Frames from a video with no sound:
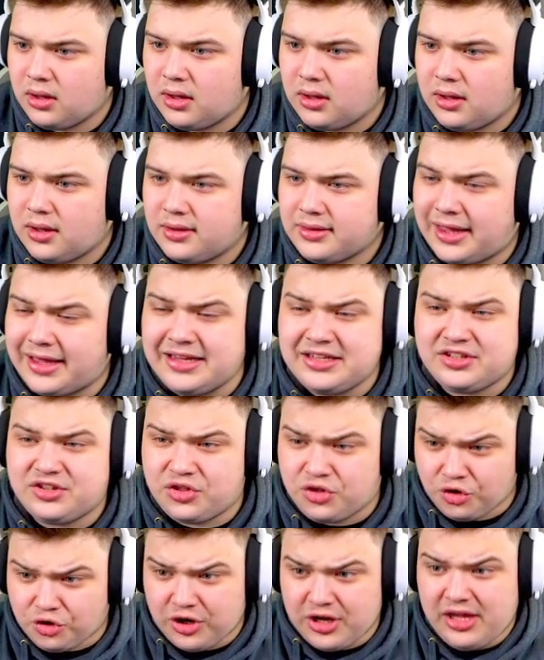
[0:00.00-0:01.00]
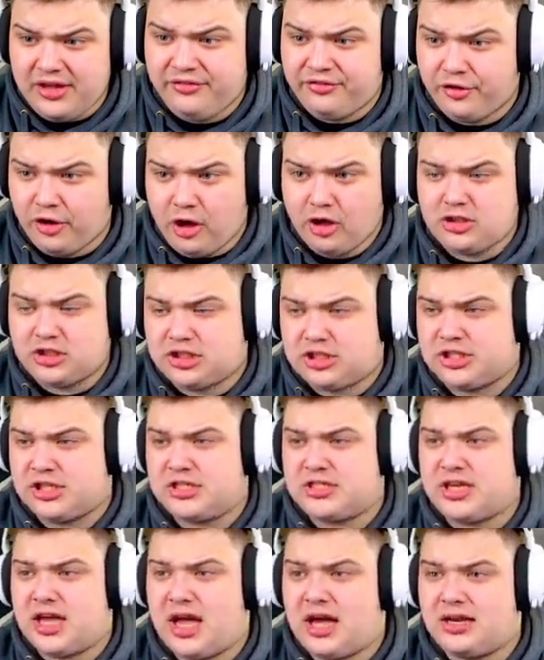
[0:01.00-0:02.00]
That is three vertices
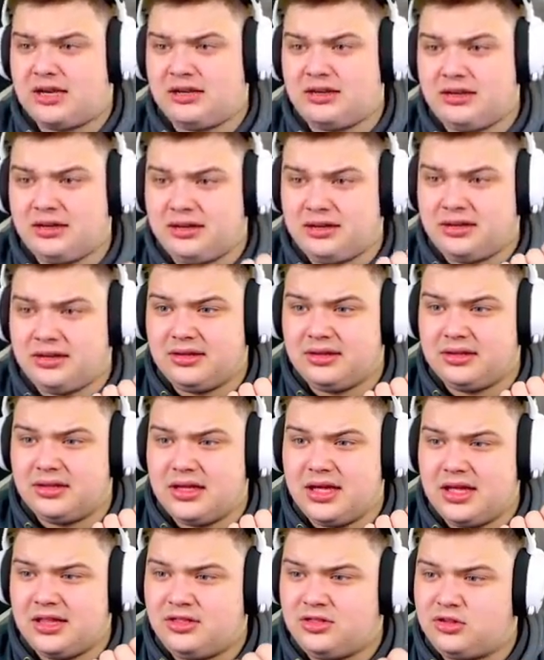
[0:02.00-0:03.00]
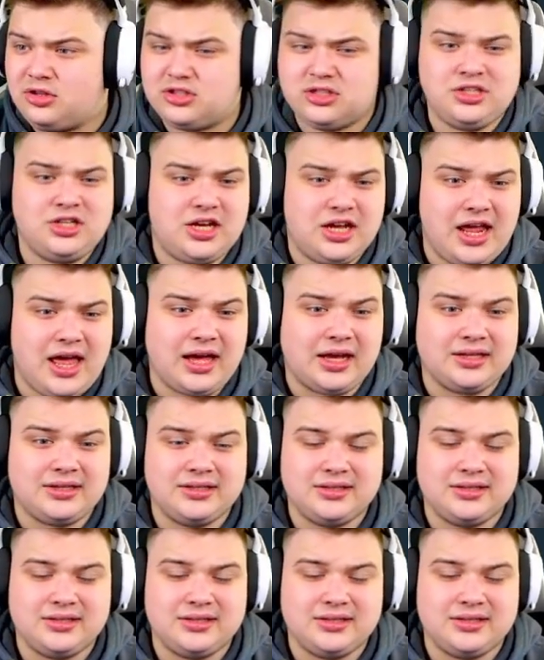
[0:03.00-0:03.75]
and it doesn't connect.